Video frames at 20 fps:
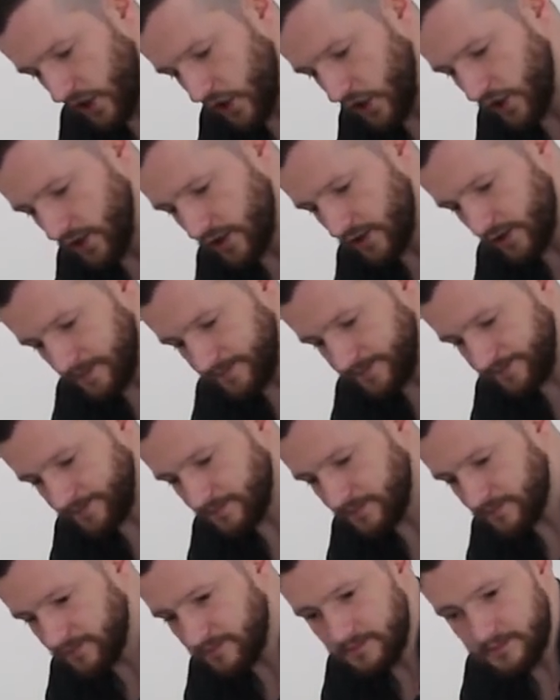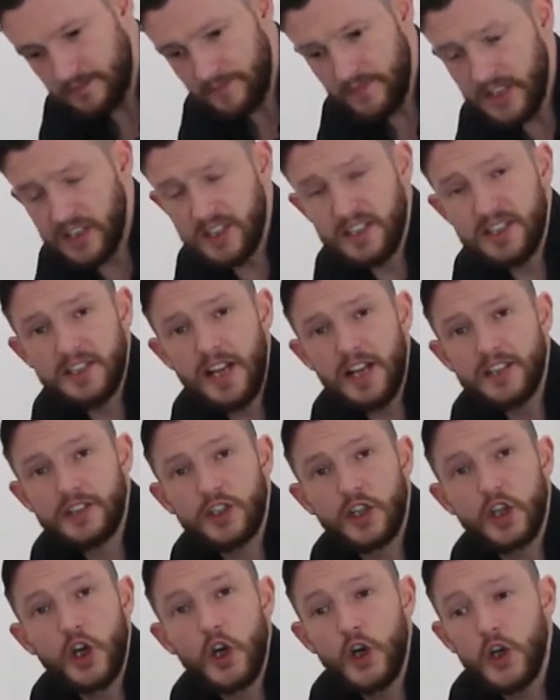good, this is
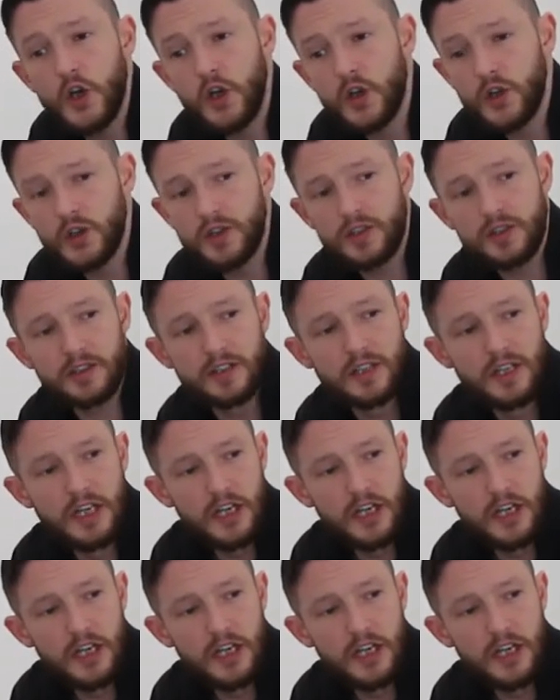not good,